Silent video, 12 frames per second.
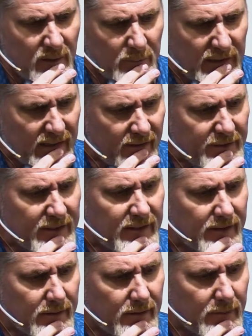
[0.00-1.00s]

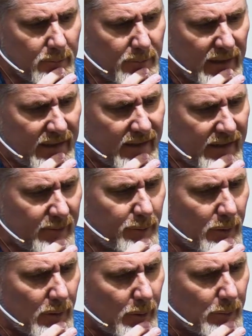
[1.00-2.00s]
Beloved, but leave
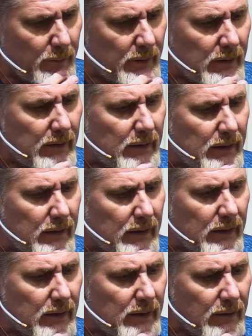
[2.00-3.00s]
room
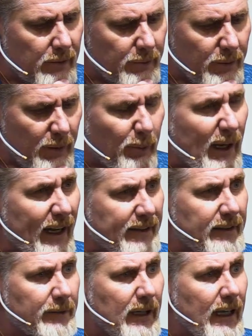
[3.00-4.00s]
for the
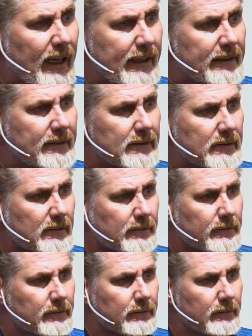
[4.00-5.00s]
wrath of God
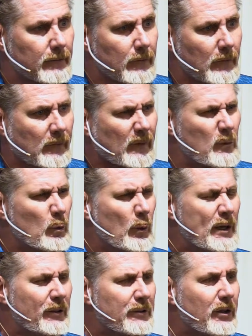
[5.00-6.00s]

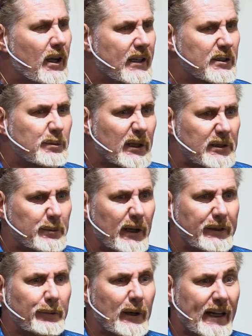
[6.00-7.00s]
we don't talk as much
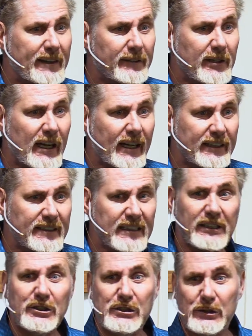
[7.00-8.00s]
about the wrath of God as they
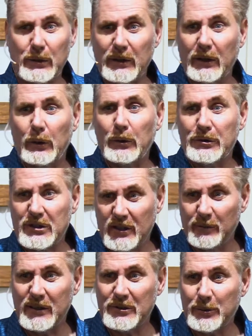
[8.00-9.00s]
used to in the old
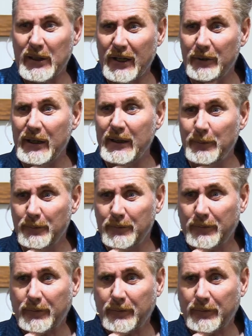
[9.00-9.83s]
sermons when I read them.